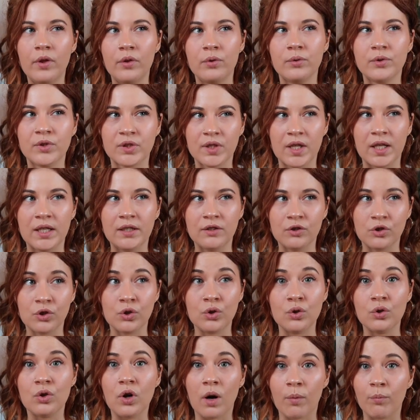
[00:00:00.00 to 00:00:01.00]
that those things
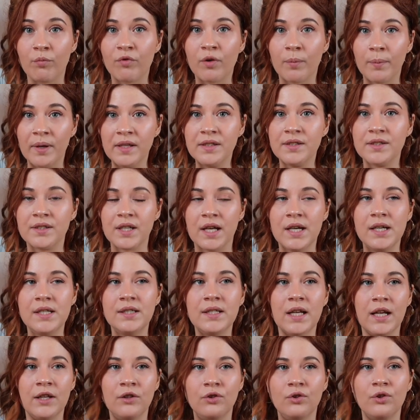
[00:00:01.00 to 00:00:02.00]
do come from
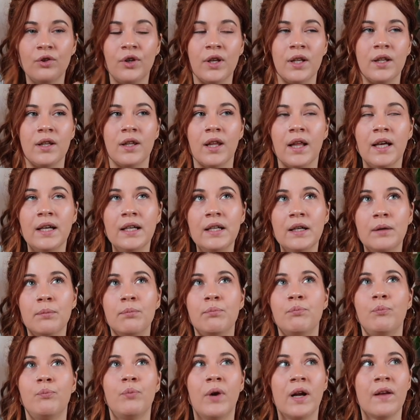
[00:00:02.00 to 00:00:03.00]
inside and you can like
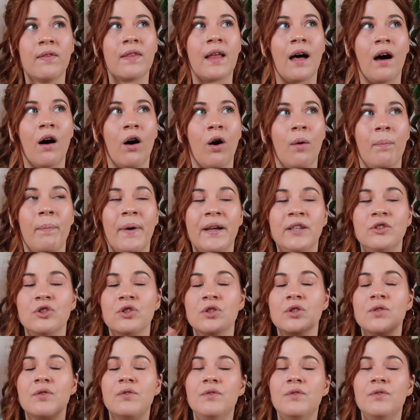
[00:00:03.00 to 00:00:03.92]
bring that up by just